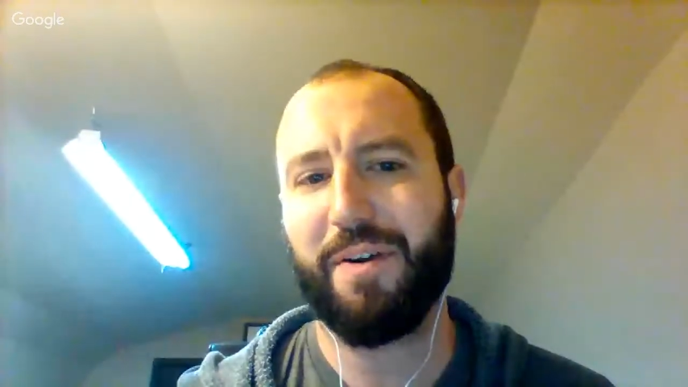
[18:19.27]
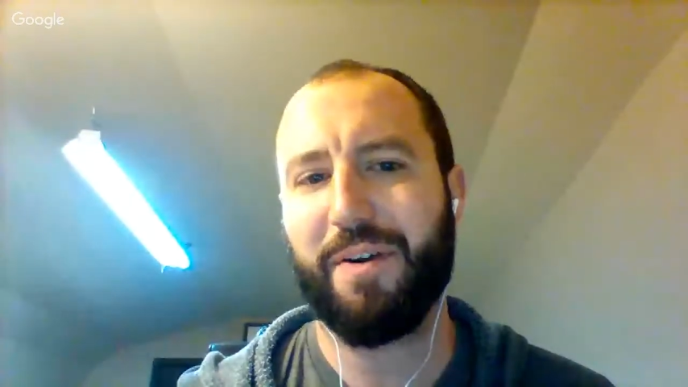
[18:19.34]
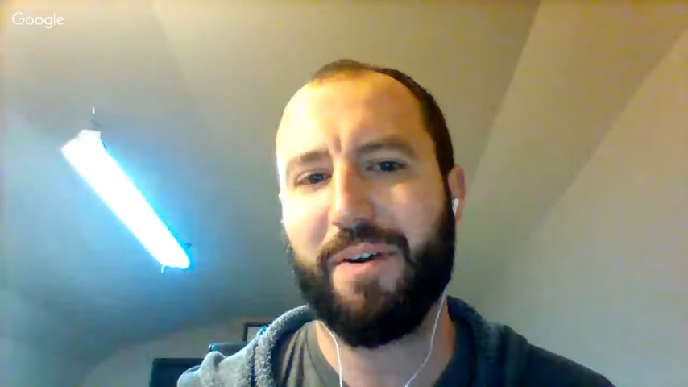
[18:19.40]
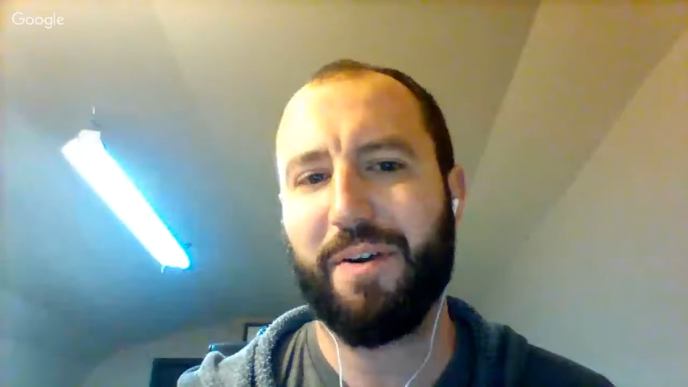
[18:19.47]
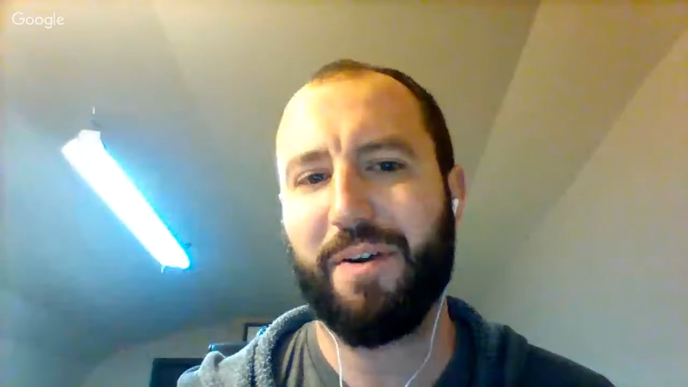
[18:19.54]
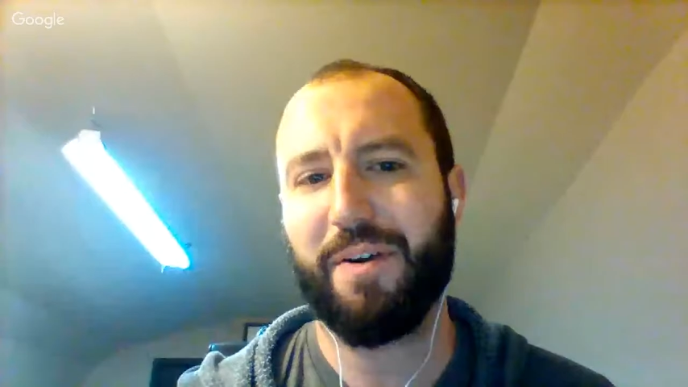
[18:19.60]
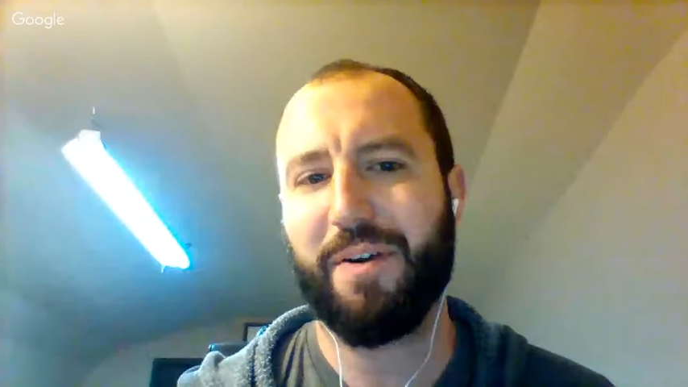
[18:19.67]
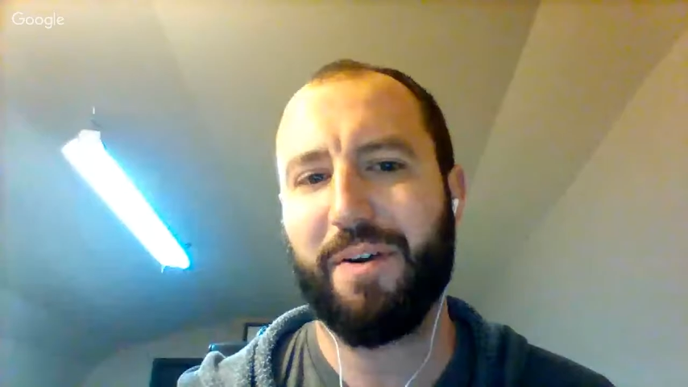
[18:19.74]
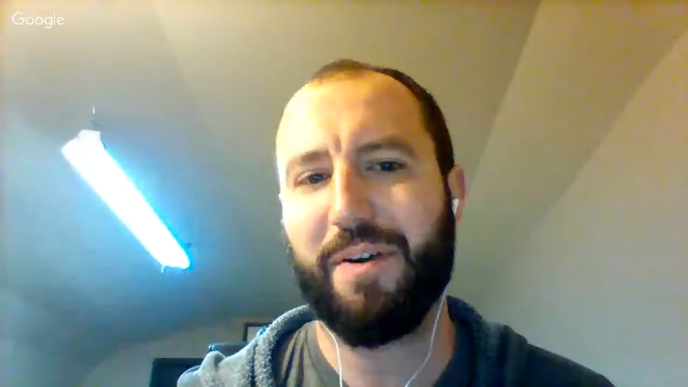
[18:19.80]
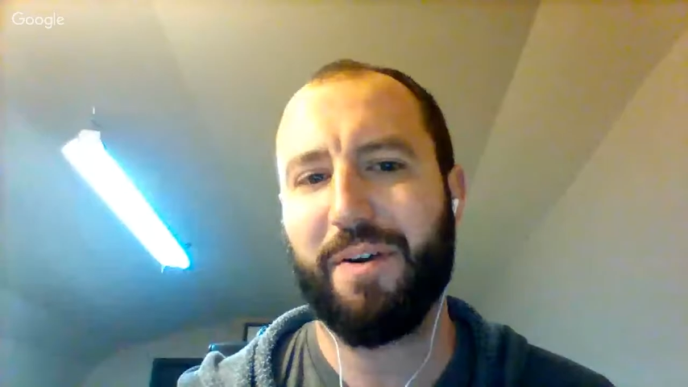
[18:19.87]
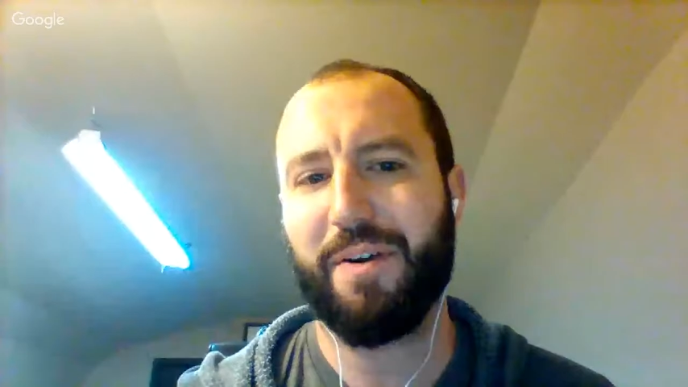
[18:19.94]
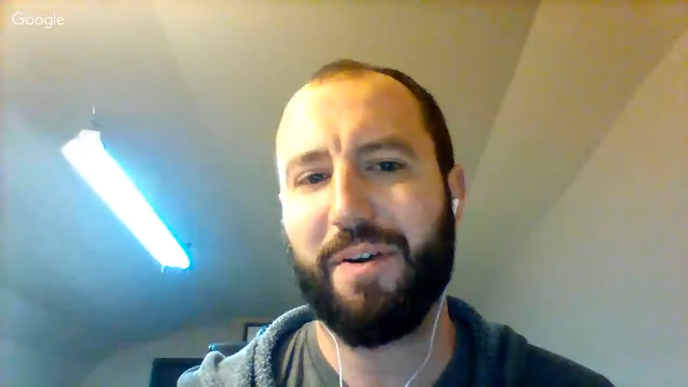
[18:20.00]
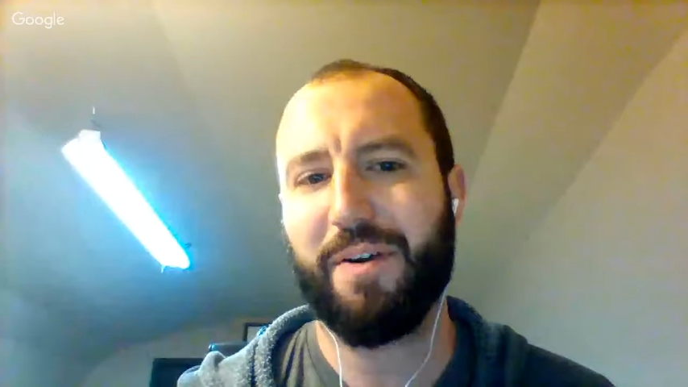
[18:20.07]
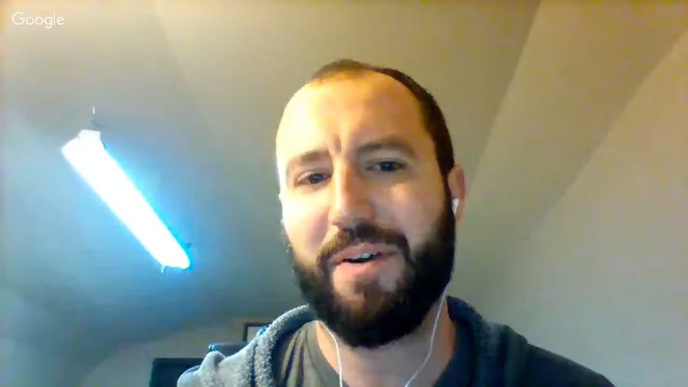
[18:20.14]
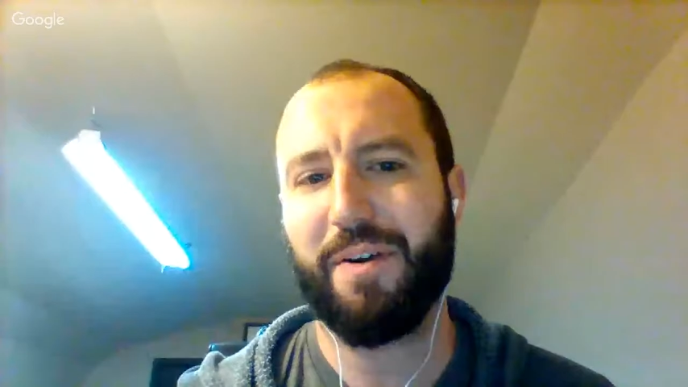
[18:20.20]
playing ball with
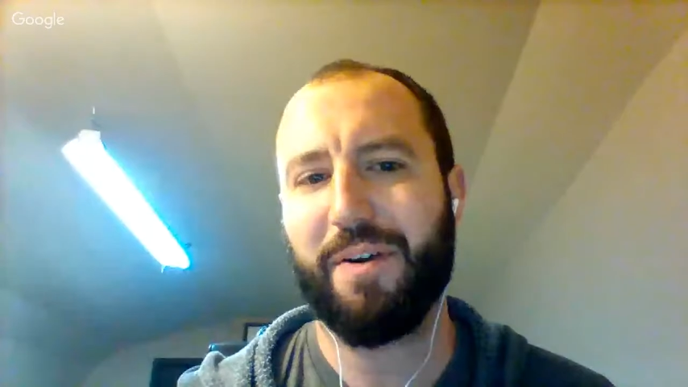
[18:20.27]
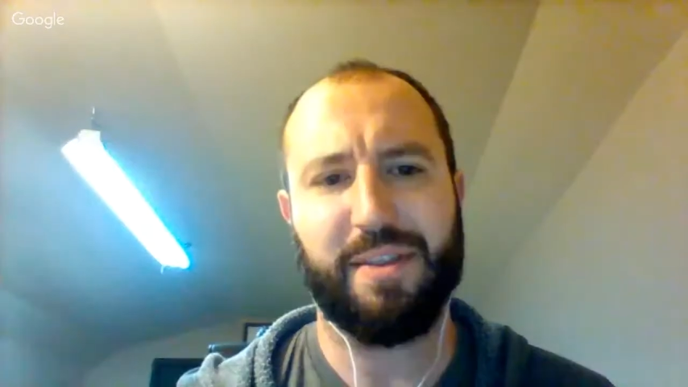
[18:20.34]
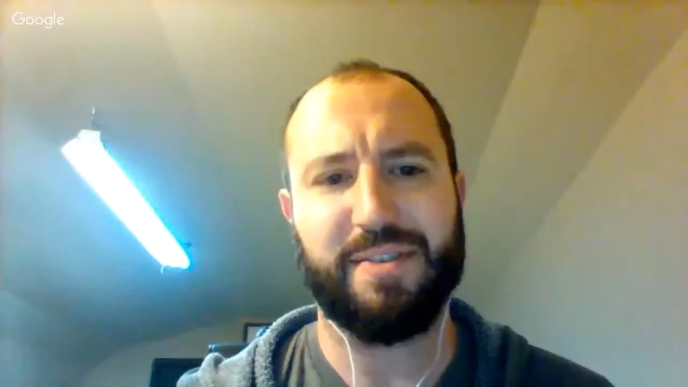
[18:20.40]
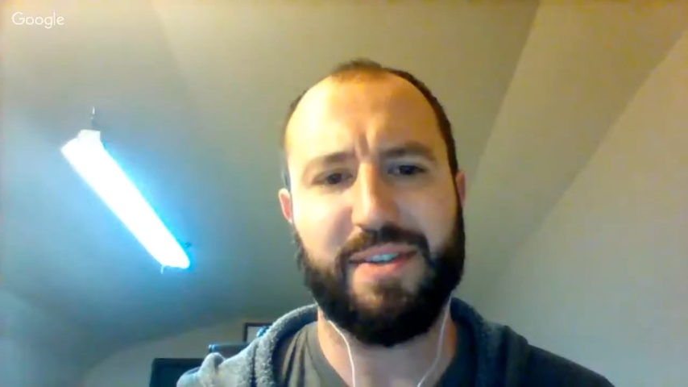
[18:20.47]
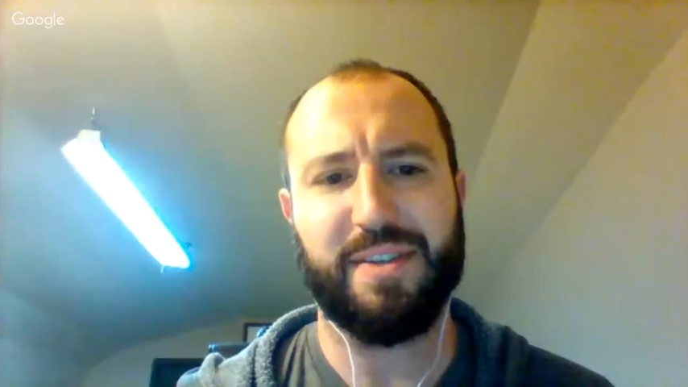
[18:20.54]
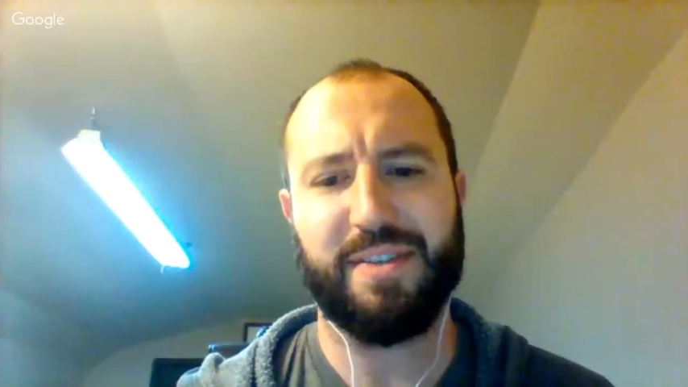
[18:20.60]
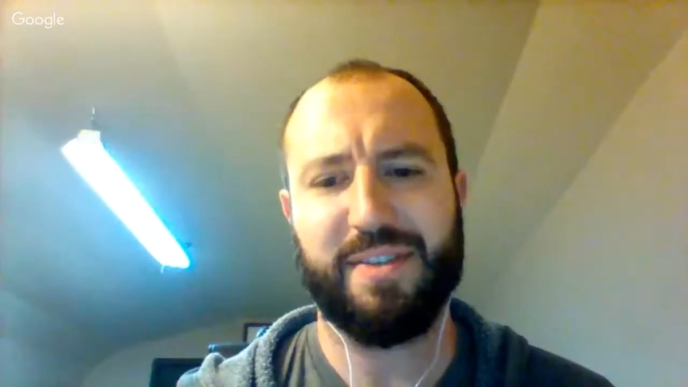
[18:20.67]
folks like this.